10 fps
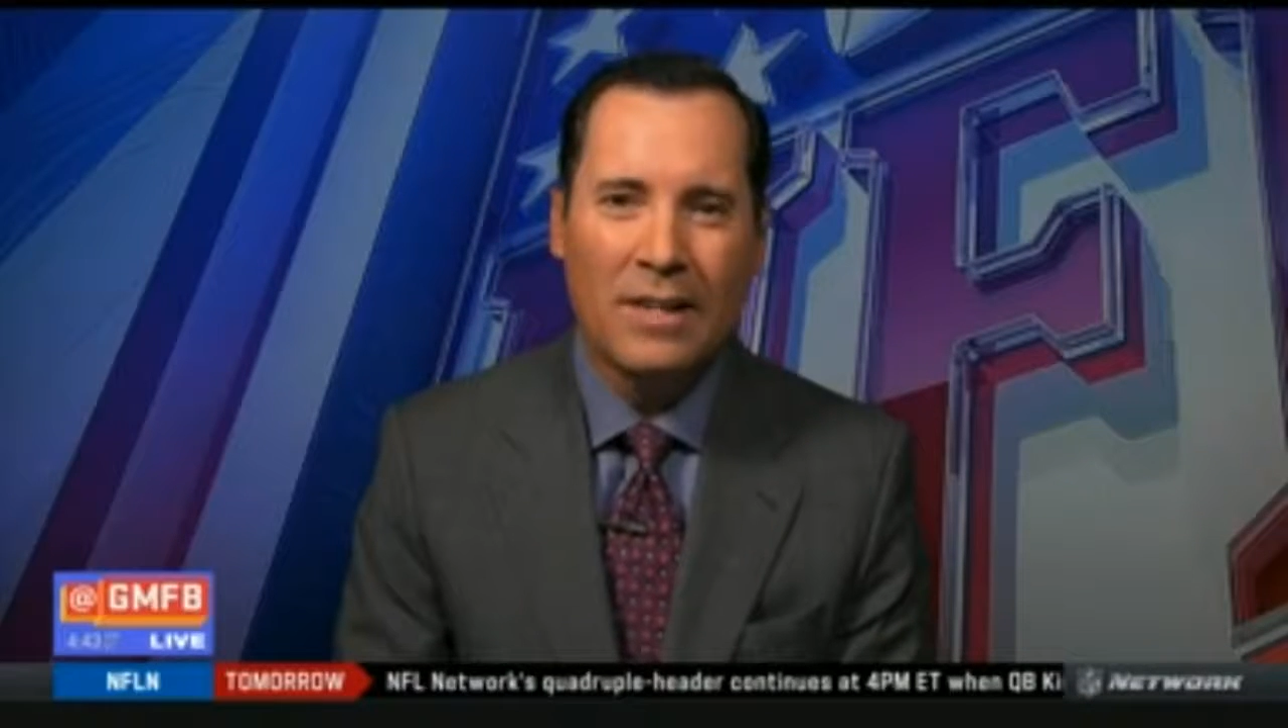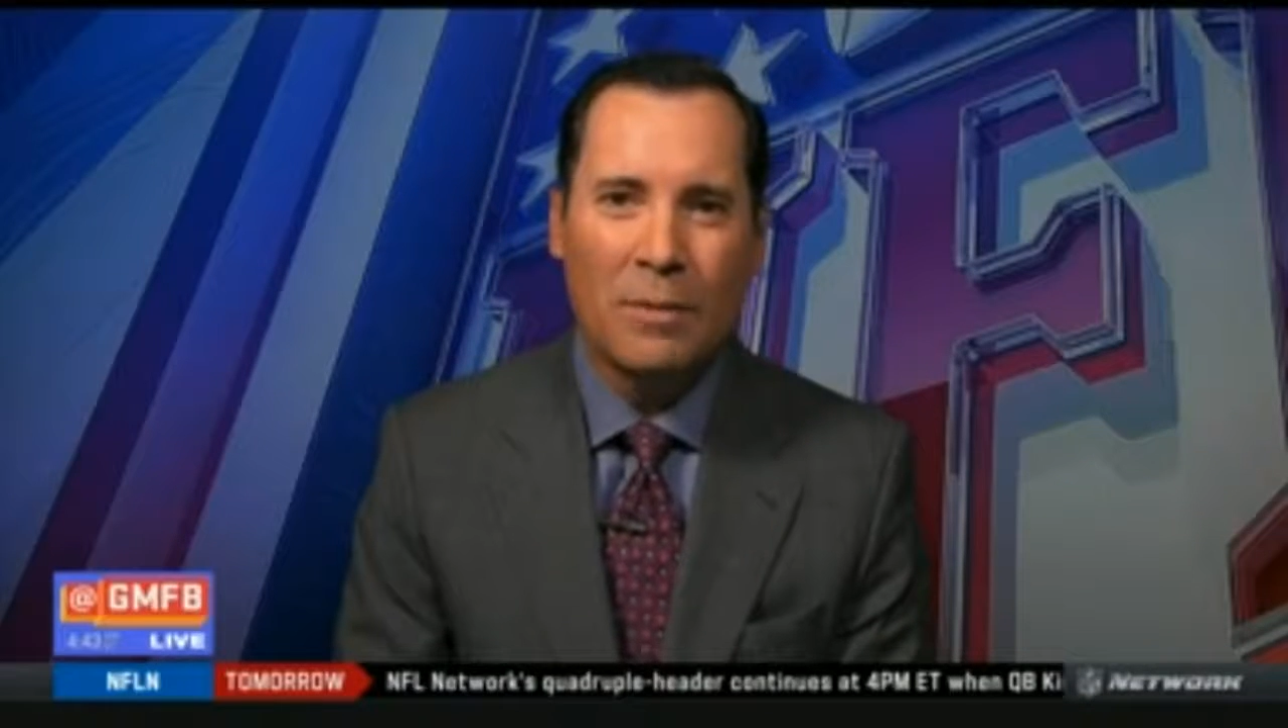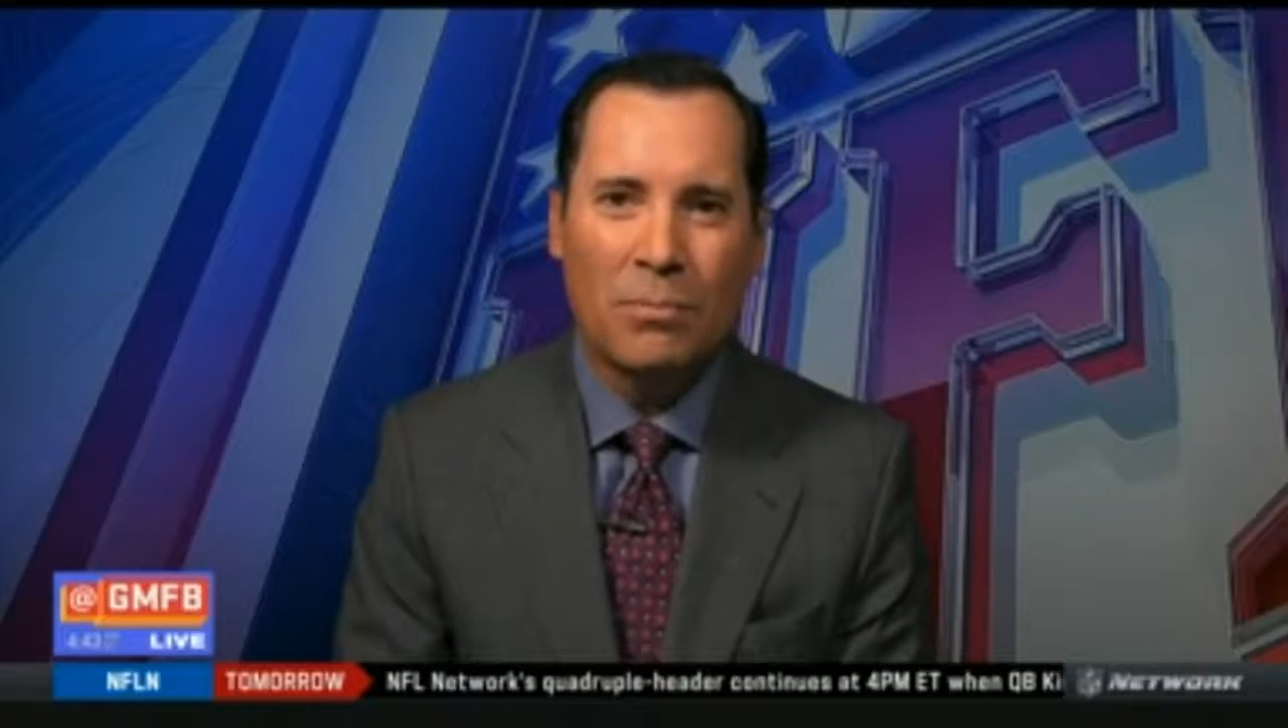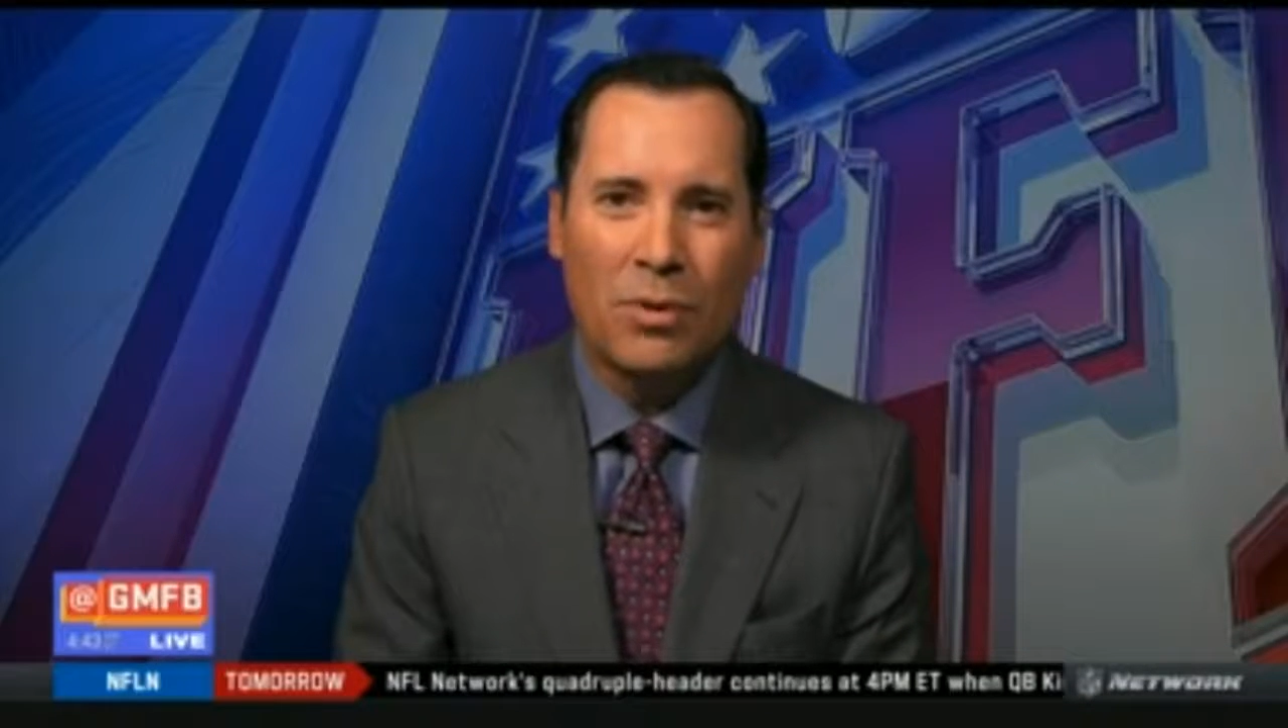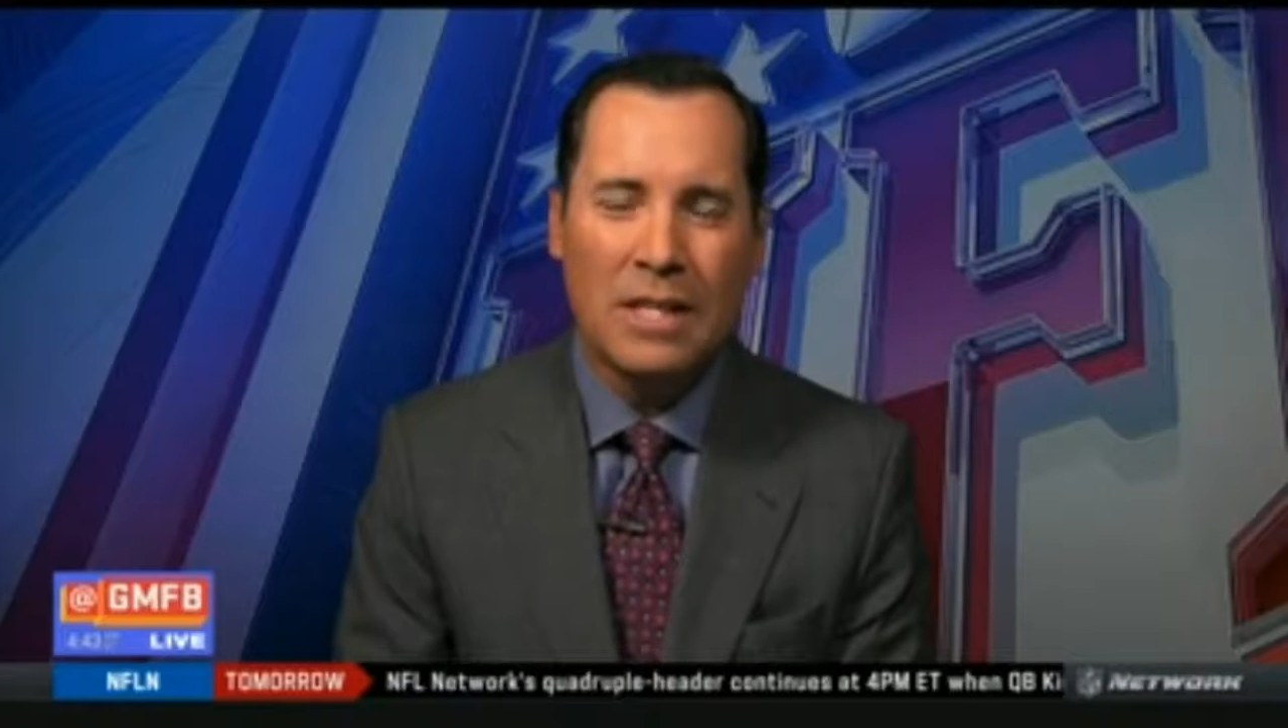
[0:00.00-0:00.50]
the
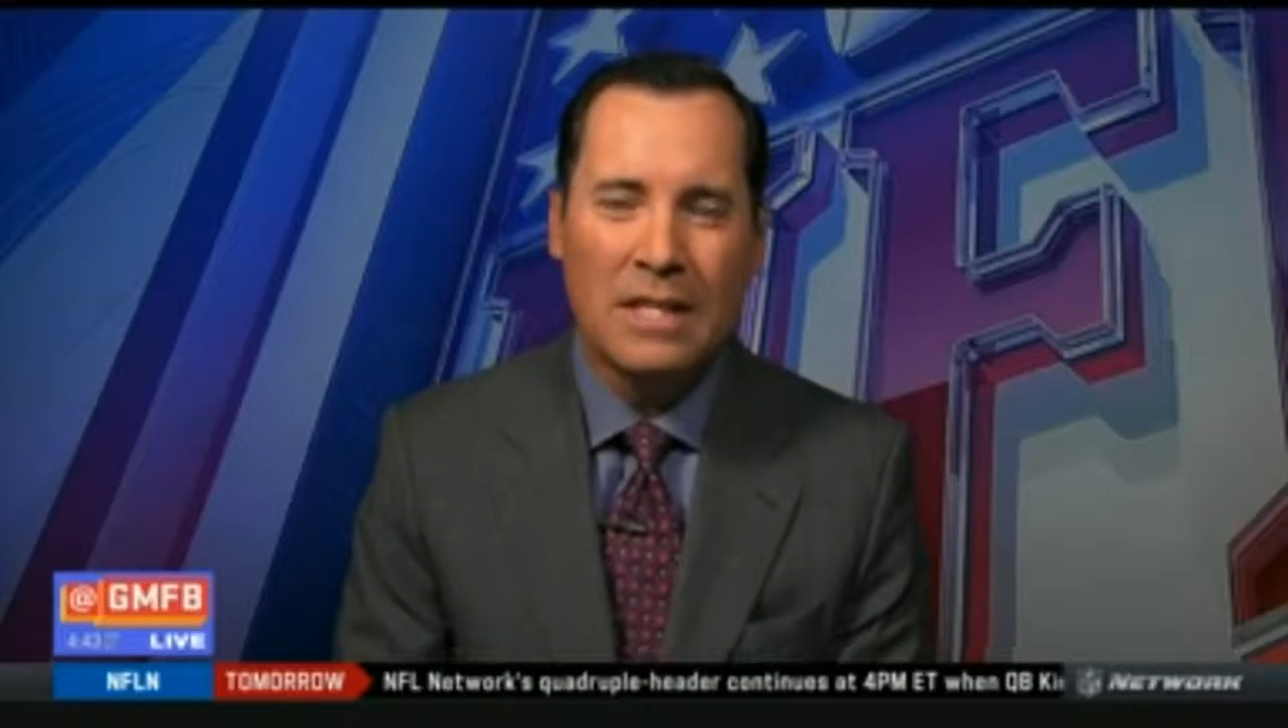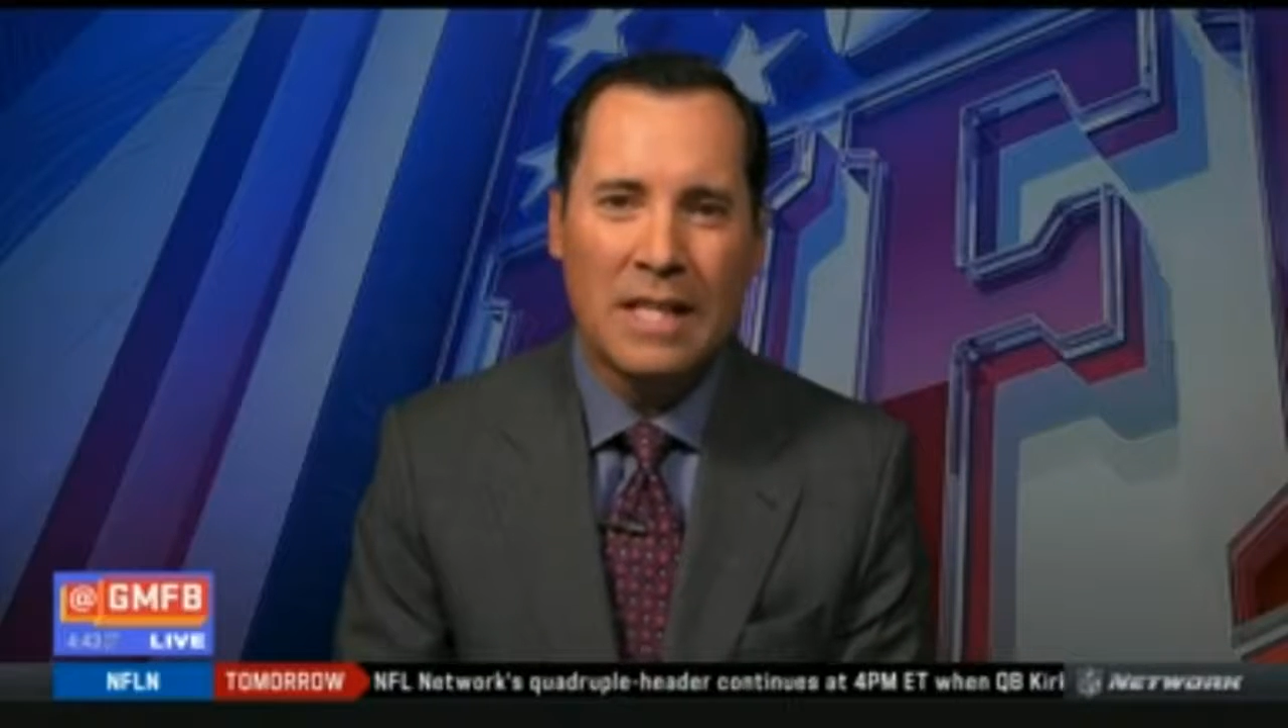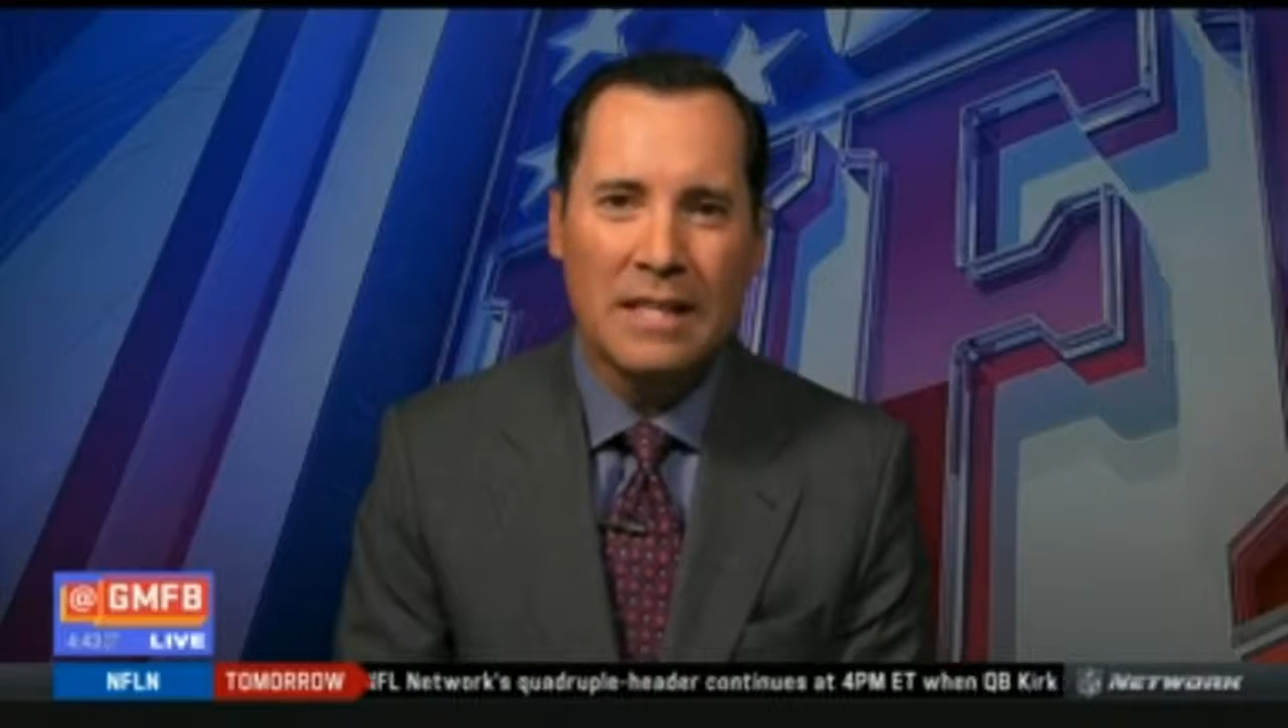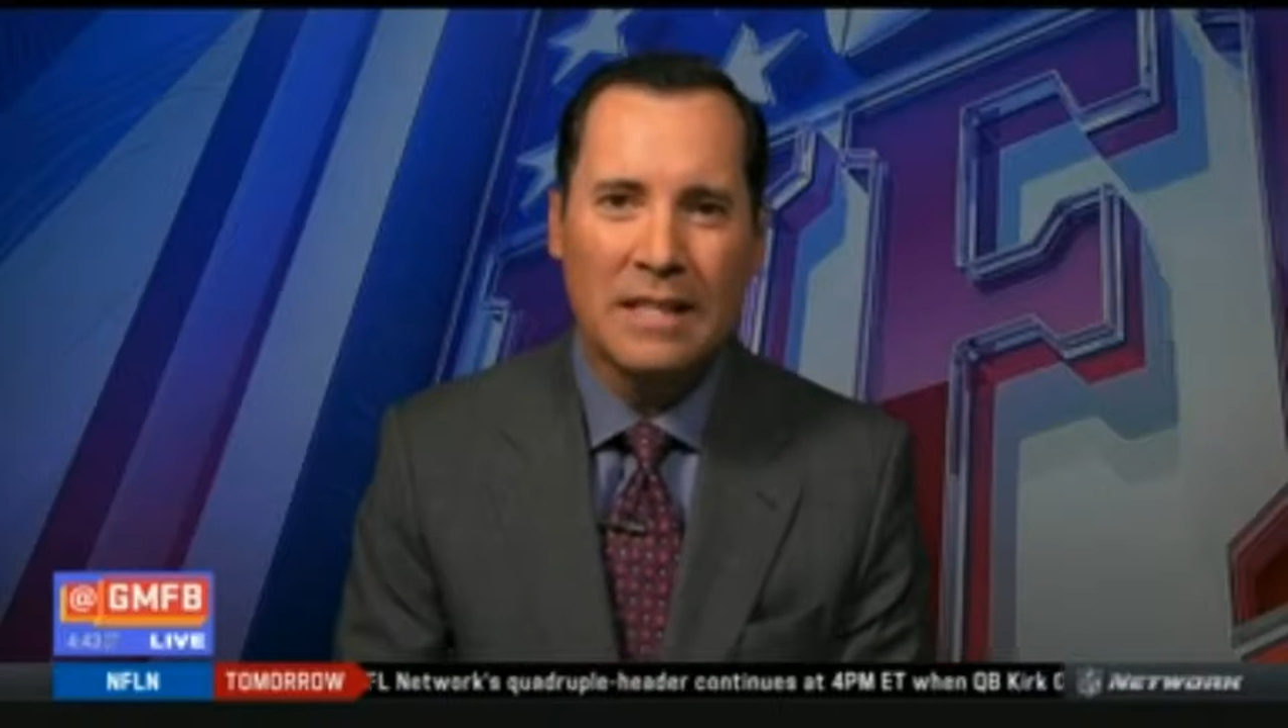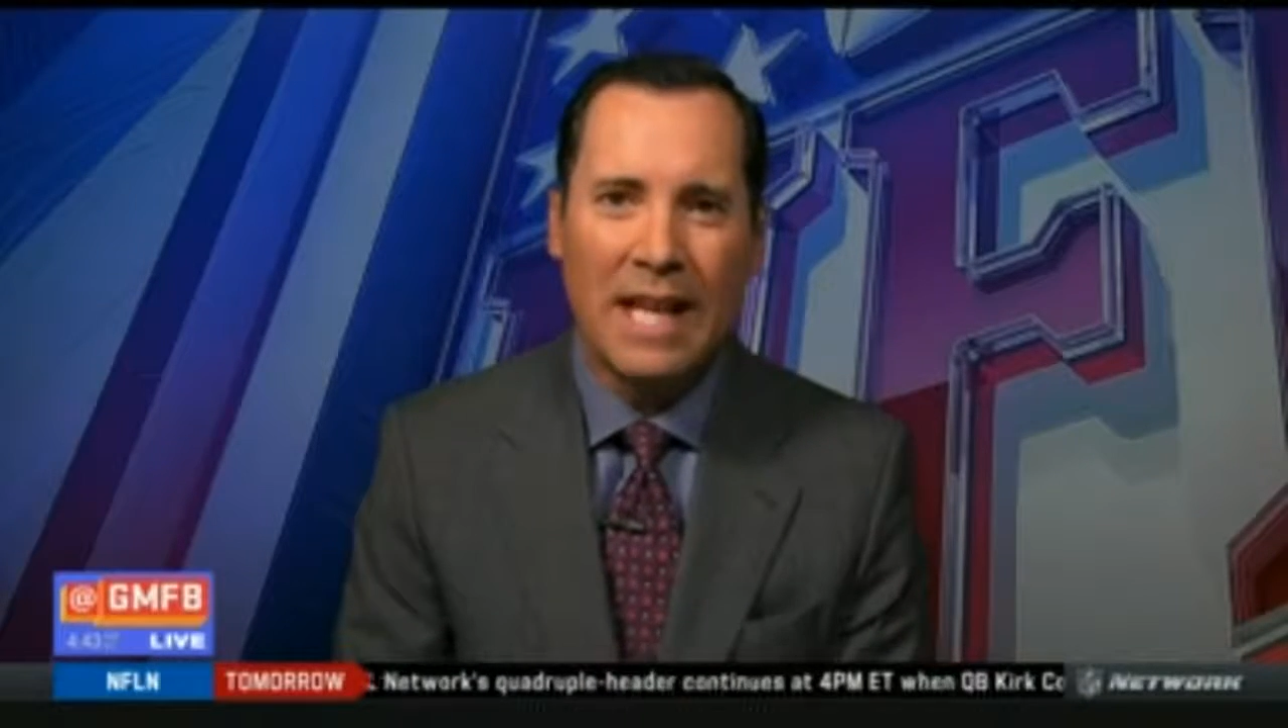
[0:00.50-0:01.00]
preseason,